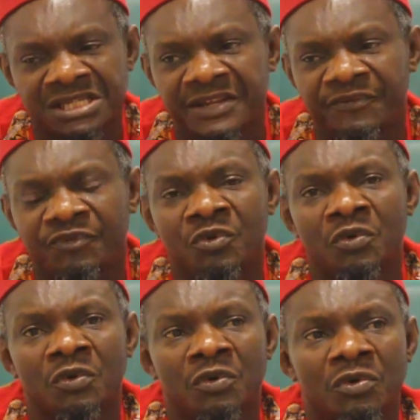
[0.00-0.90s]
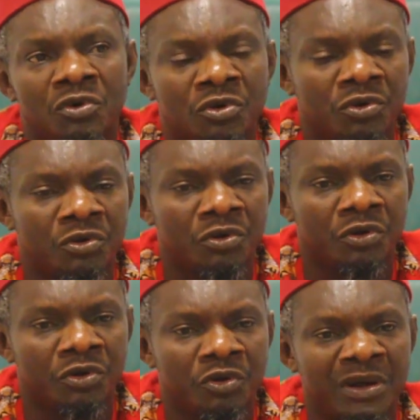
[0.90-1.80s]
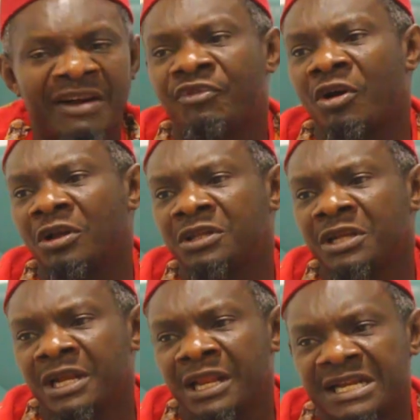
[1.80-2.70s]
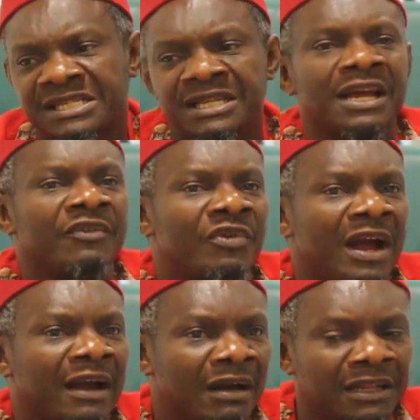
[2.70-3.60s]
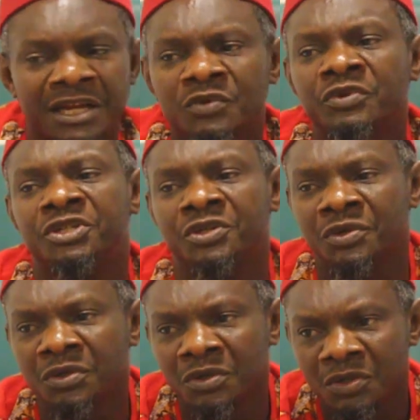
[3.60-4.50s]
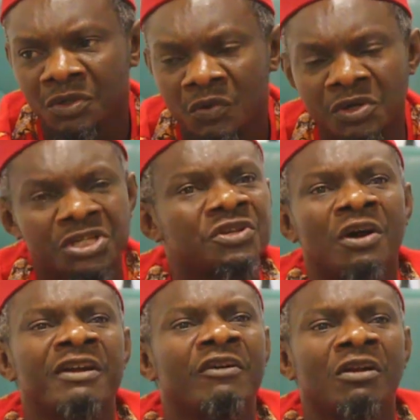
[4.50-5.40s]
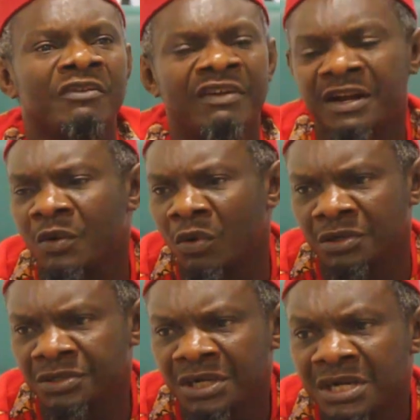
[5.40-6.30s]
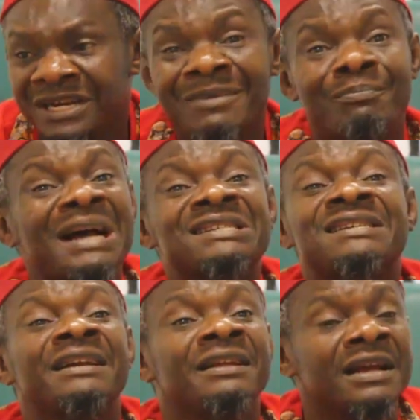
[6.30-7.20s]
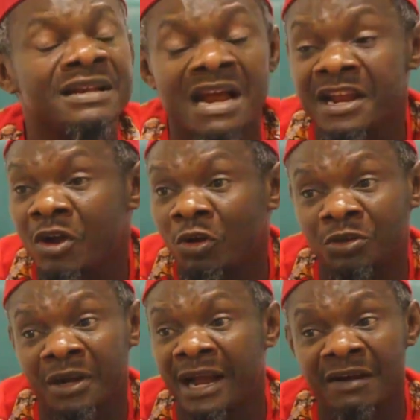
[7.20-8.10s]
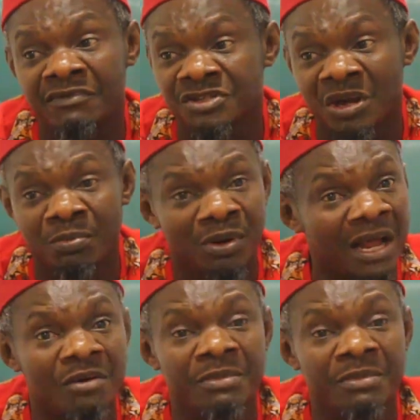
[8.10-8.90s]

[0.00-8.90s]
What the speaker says: as if you have forgotten the last interview I granted with you, which is all over the world. The best candidate that the country have is Bola